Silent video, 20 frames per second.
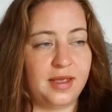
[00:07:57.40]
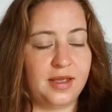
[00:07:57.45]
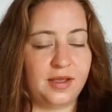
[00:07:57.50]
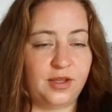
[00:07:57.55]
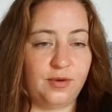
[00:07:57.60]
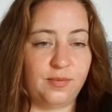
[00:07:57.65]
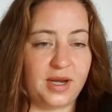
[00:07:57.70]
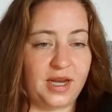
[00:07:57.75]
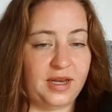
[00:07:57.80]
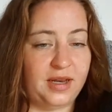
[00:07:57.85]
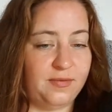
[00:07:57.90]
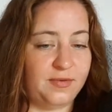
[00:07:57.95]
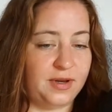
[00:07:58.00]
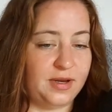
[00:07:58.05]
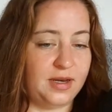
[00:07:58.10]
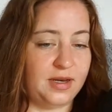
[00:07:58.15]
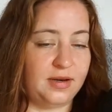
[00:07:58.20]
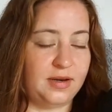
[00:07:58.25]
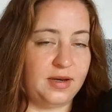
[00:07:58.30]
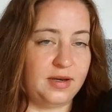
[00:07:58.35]
You might
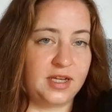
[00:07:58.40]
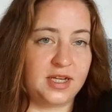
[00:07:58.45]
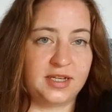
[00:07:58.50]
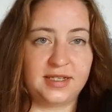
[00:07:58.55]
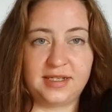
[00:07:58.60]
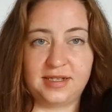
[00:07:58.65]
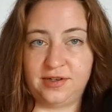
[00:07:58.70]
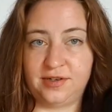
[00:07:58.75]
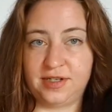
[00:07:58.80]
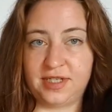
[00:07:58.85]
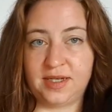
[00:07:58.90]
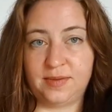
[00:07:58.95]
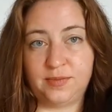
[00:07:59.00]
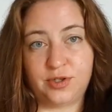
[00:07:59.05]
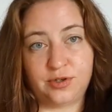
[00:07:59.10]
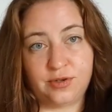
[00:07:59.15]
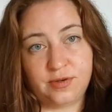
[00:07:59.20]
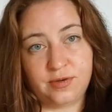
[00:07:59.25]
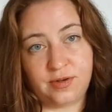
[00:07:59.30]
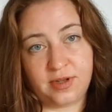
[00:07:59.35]
even consider some
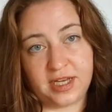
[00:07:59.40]
journal